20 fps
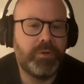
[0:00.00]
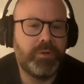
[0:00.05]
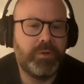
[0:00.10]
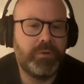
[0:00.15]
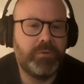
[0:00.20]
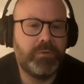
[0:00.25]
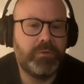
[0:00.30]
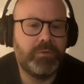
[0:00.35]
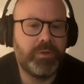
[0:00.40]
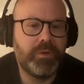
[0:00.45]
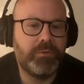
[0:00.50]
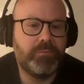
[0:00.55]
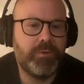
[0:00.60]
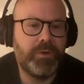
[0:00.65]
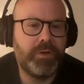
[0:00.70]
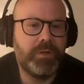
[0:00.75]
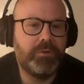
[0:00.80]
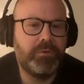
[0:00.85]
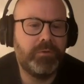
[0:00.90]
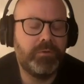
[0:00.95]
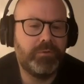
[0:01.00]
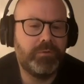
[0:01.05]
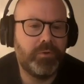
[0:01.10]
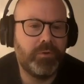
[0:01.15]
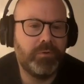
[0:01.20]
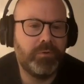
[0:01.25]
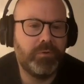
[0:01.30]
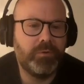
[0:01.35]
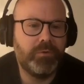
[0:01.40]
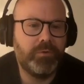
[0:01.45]
and it's a very good,
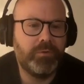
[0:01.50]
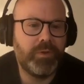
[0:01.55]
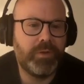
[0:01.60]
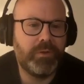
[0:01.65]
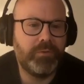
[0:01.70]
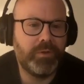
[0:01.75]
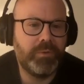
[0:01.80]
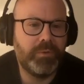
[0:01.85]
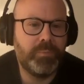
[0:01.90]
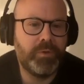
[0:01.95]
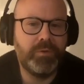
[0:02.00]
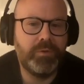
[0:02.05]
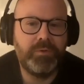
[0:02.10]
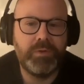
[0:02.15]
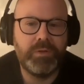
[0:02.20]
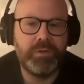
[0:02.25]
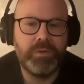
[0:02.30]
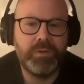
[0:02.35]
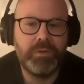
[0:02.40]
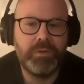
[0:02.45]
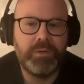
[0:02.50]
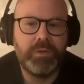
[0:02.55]
strong sense of community.